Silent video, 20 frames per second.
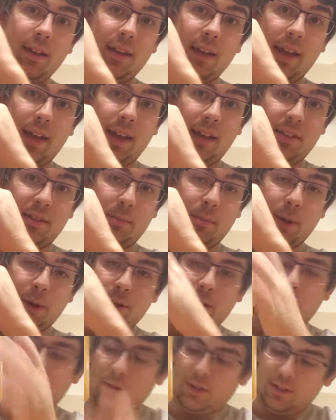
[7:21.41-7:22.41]
Has the
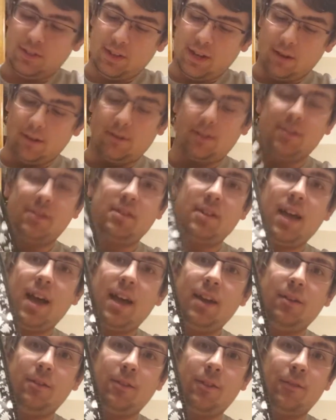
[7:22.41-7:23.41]
Pokemon Center on the
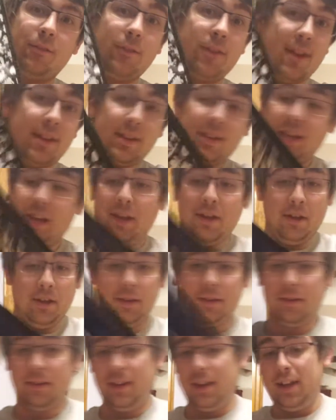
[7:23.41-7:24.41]
side and on the front.
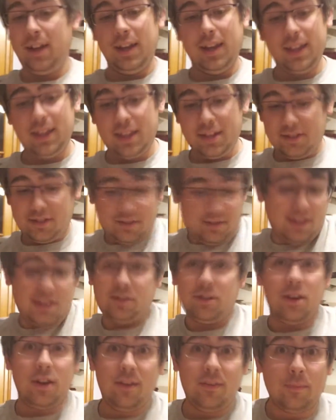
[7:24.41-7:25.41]
And this, this
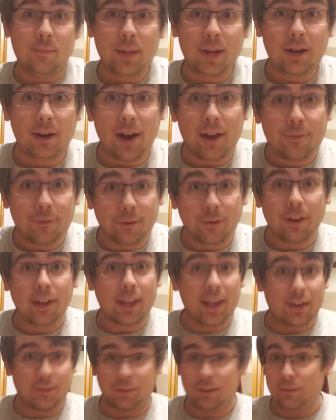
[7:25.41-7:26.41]
could even be great for a
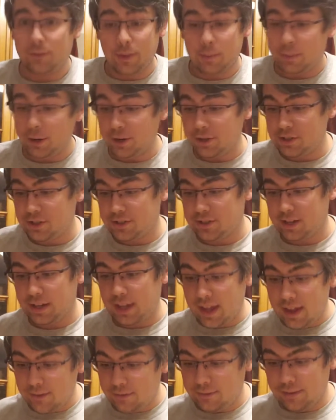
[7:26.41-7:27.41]
gift. If you purchase a
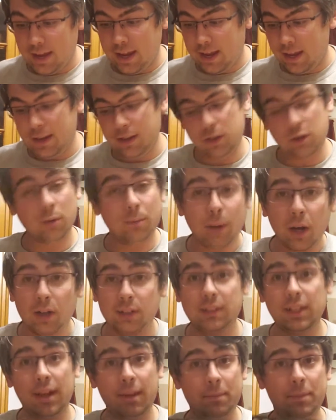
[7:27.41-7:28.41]
gift and your
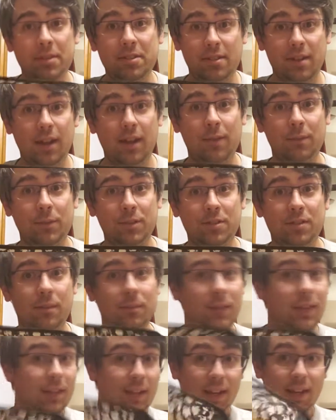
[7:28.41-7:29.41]
box happens to come with
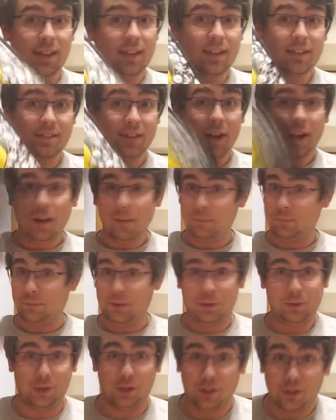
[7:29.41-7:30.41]
something like this,
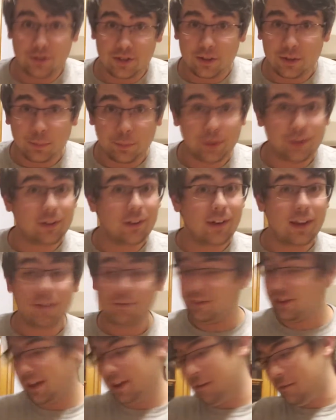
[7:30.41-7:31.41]
you can use it to put your
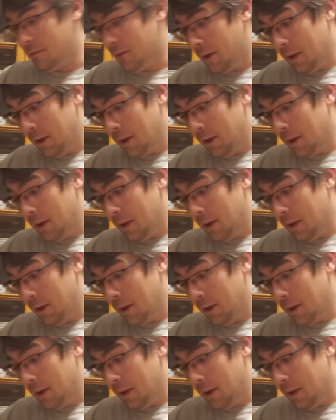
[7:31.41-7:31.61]
gift in.